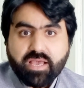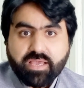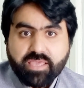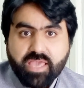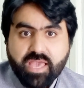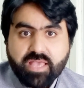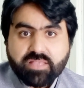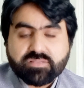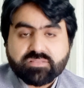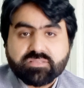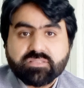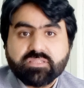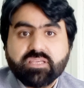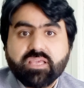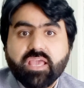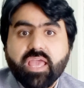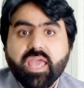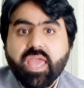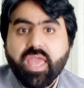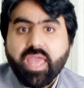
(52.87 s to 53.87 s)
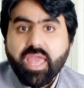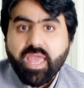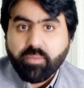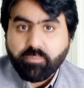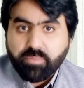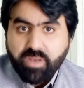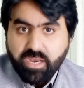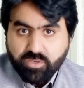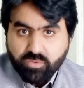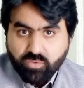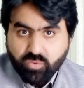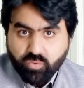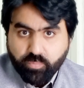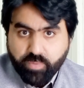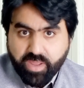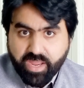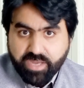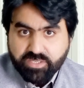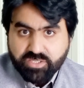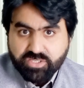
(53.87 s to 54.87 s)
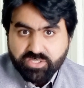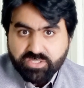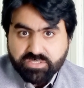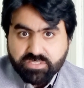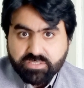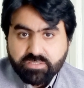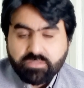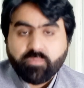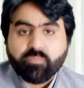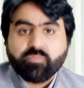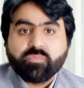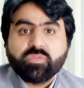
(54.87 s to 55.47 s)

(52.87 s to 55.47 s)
against the A blood group antigen,